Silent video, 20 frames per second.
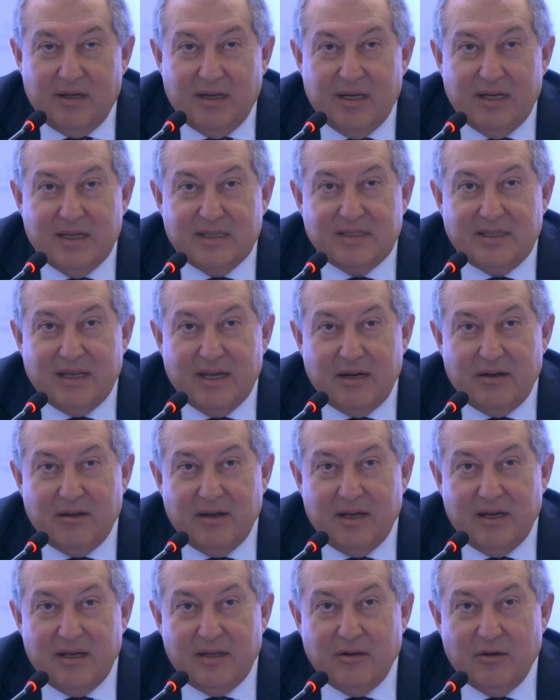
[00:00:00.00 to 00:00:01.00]
Is there
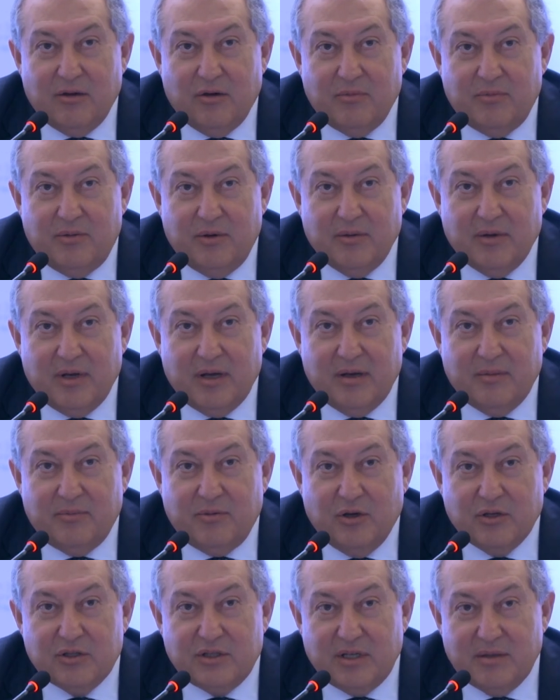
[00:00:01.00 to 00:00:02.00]
a
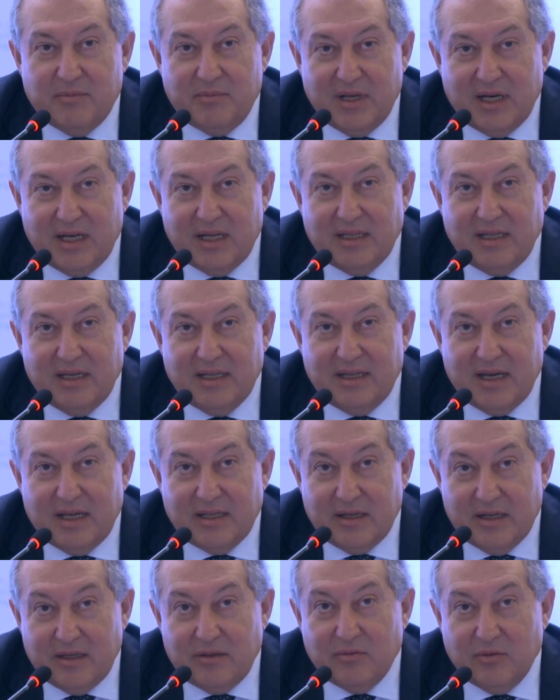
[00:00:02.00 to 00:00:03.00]
possibility
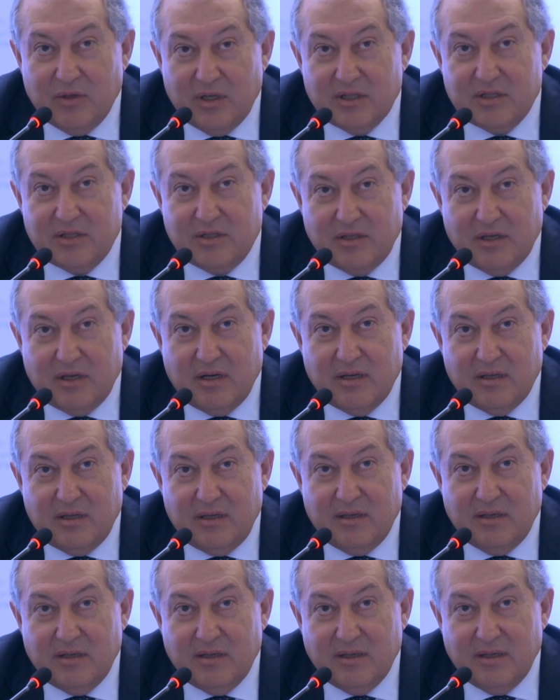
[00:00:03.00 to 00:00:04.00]
that it will
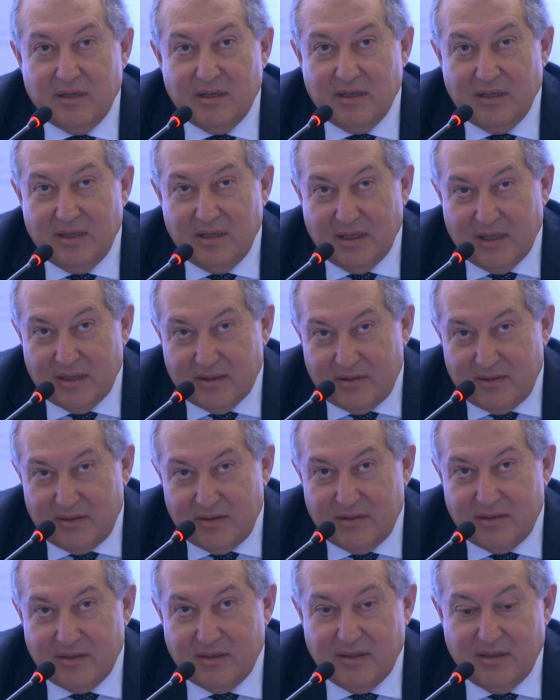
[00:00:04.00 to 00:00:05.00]
start?
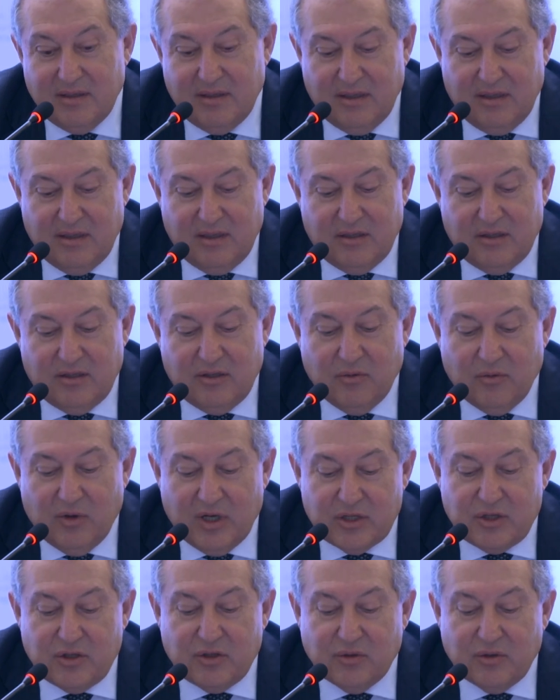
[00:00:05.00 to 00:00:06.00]
Yes.
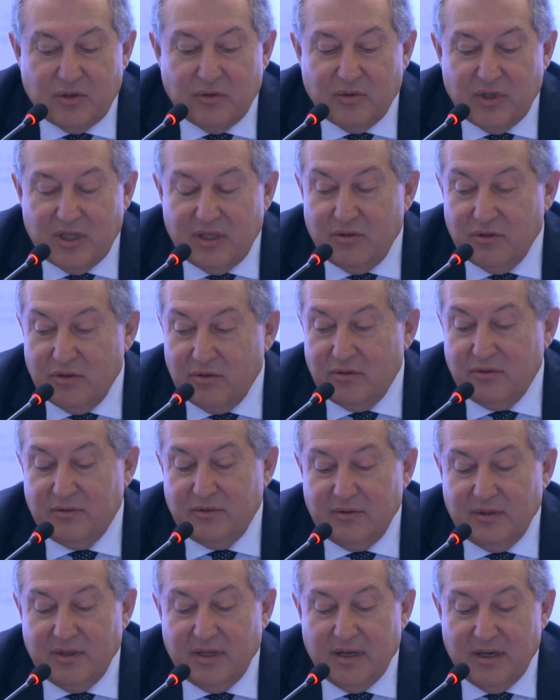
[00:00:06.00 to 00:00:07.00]
What should we
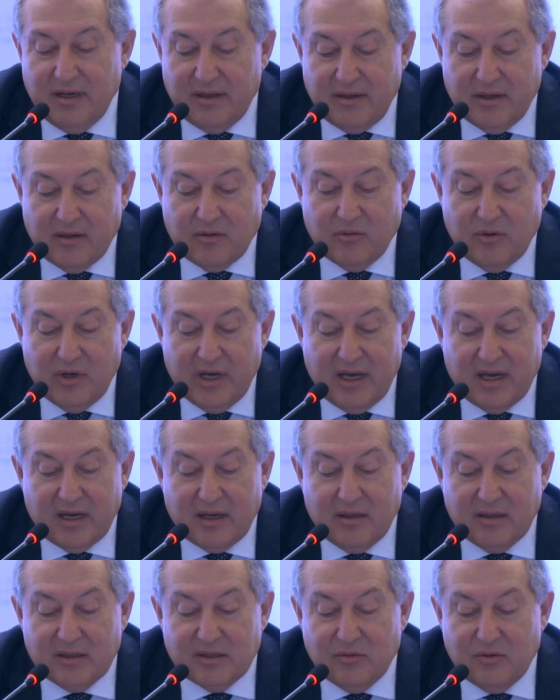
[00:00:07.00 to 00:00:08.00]
do? I think
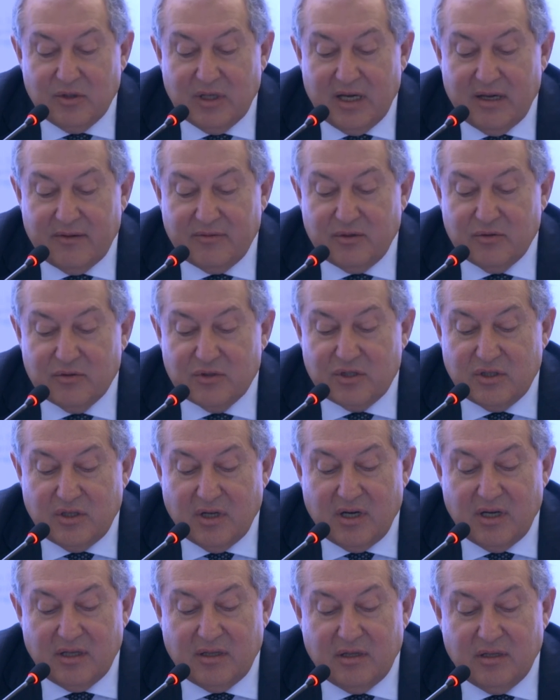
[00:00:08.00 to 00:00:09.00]
we have to
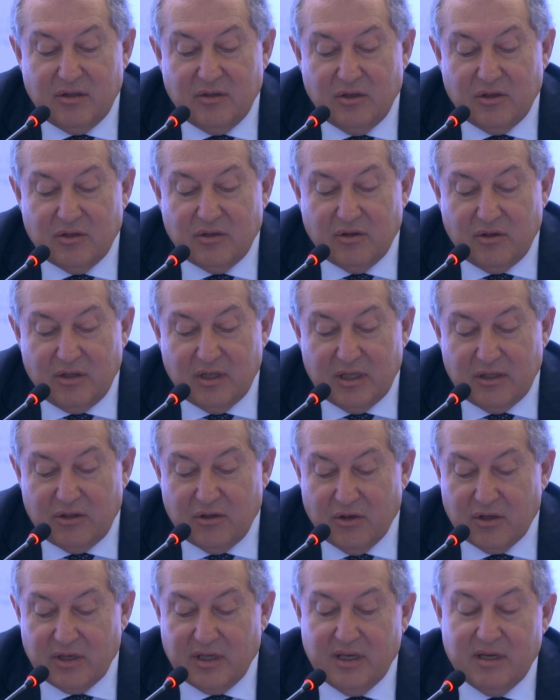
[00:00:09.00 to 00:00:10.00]
start not only
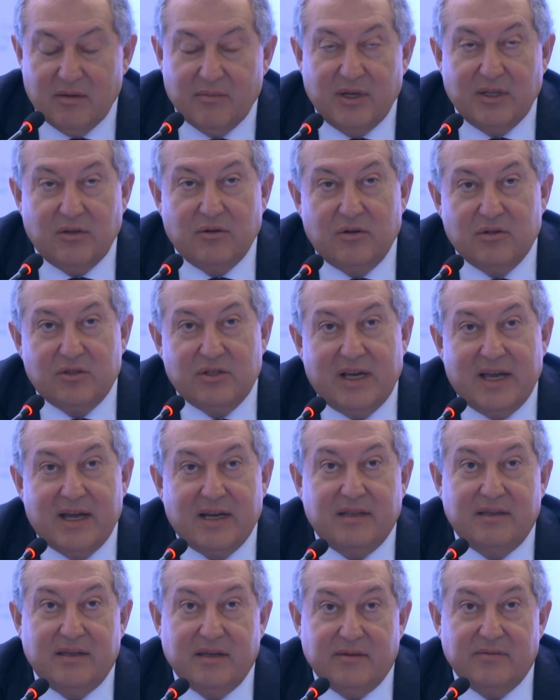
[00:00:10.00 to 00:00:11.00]
talking, but also
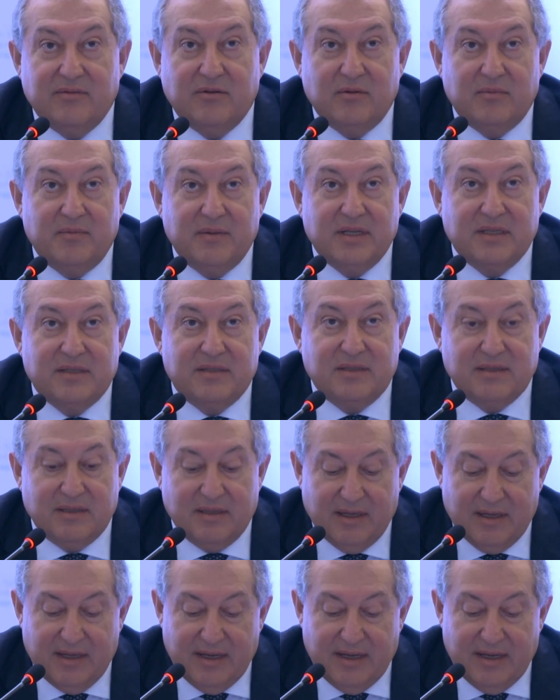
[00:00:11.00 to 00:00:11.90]
acting for peace.